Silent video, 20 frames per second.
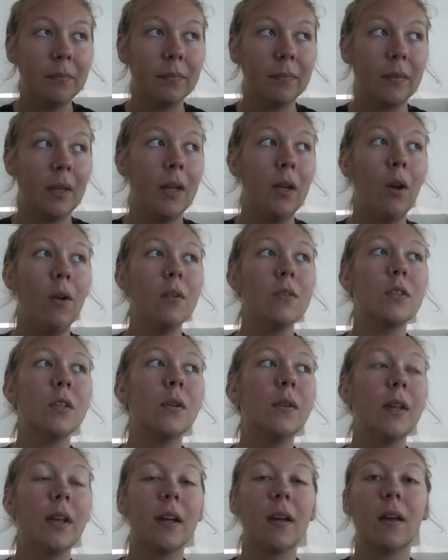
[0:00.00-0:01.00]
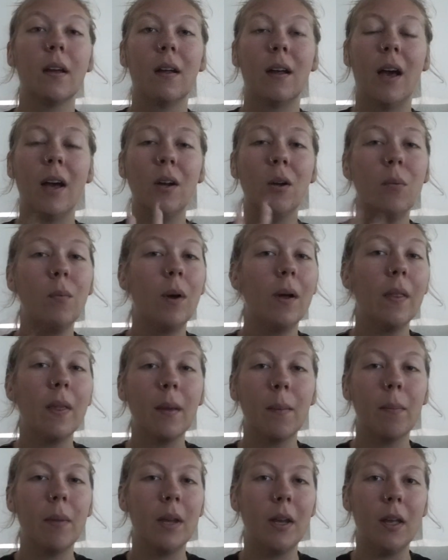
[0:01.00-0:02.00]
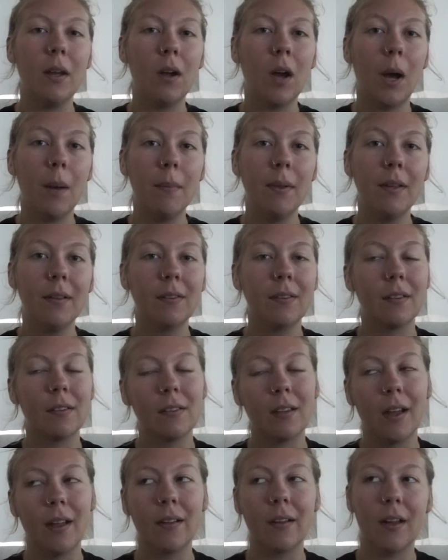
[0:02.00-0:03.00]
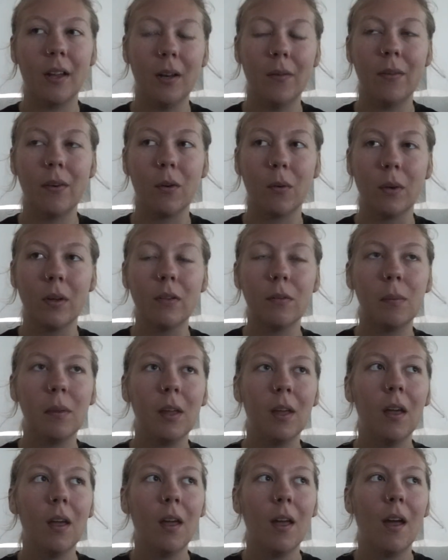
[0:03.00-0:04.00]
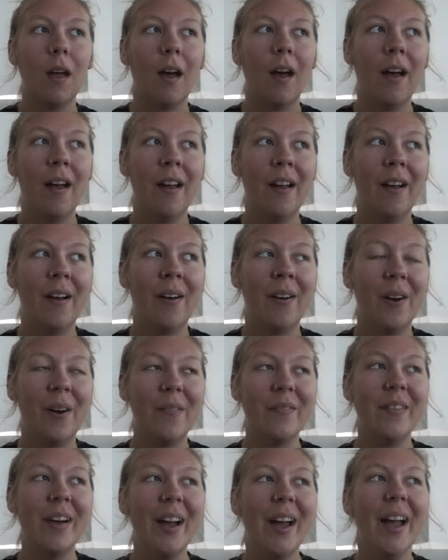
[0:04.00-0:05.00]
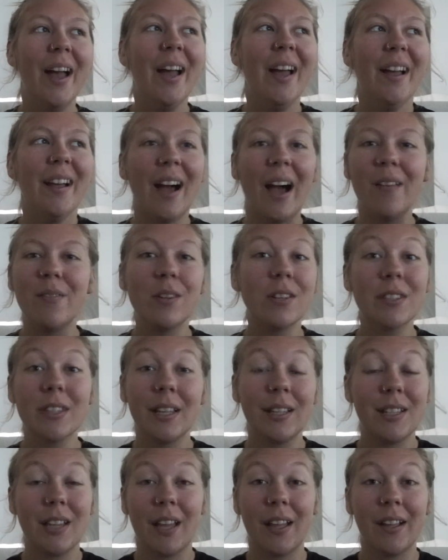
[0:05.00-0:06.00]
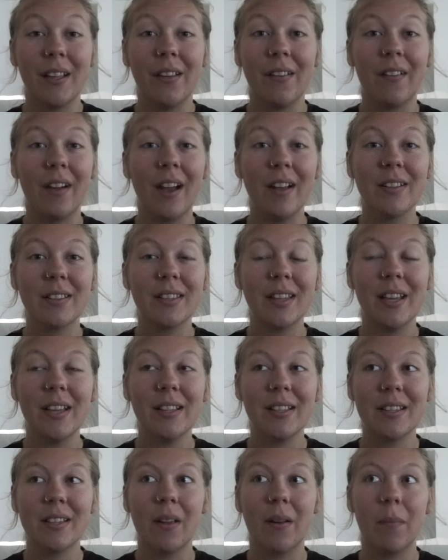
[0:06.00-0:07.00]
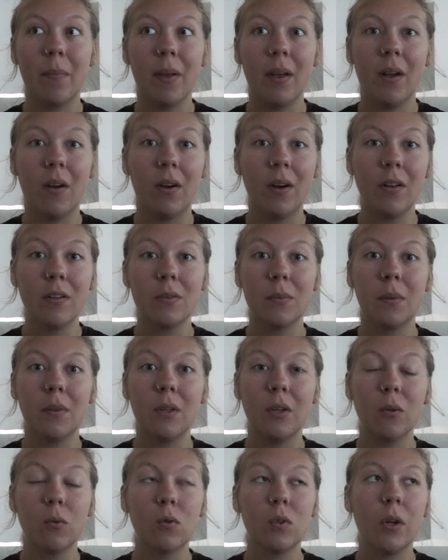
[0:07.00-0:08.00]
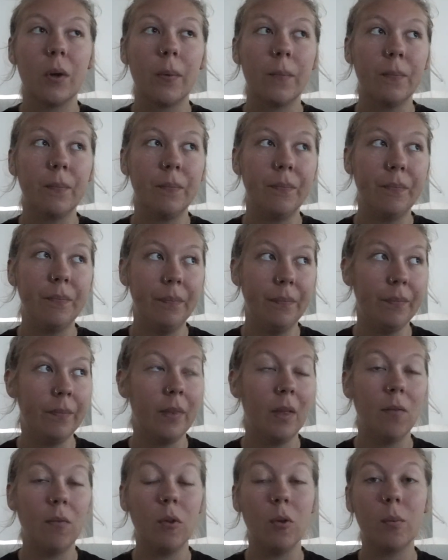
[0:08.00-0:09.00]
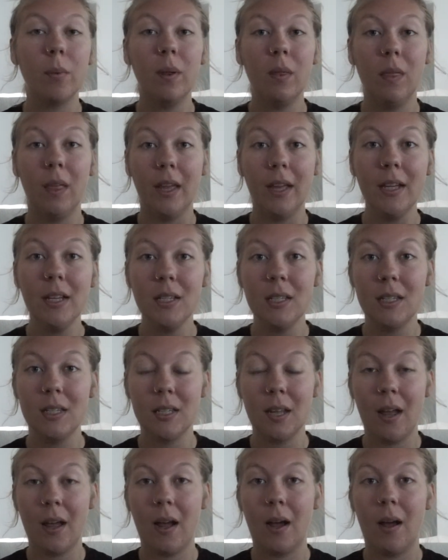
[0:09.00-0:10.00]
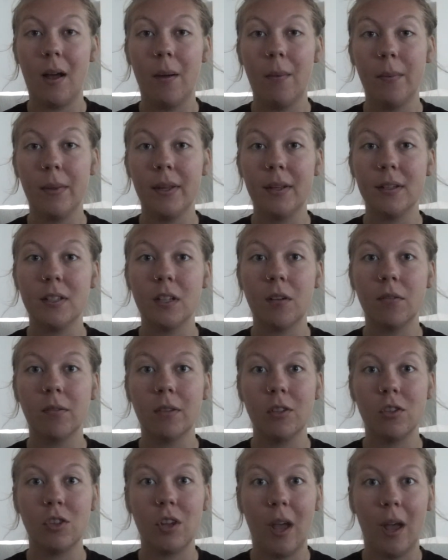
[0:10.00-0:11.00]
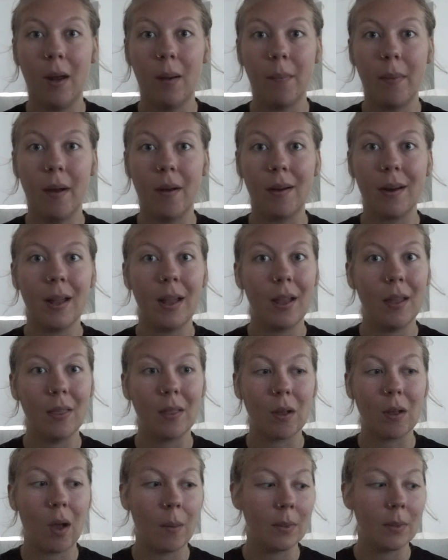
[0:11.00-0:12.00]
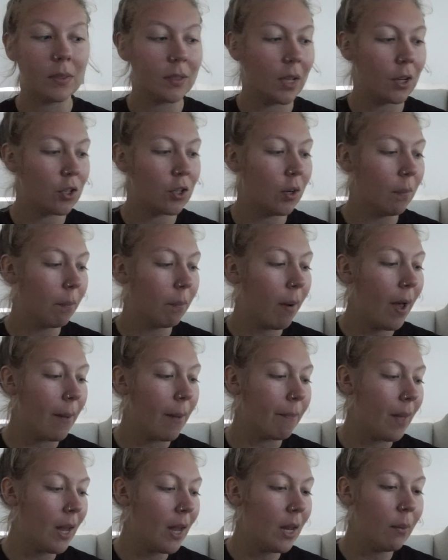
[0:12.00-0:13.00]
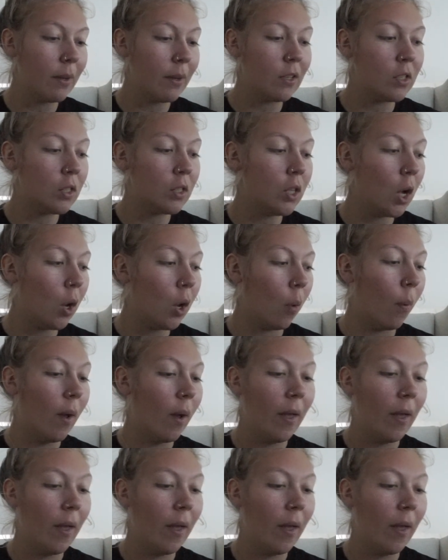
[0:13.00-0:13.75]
and also, like, I don't want like pity comments because that kind of annoys me. I'm just like telling you guys this and being honest with you. So if you relate, we can definitely chat about it in the comment section. But anyway, so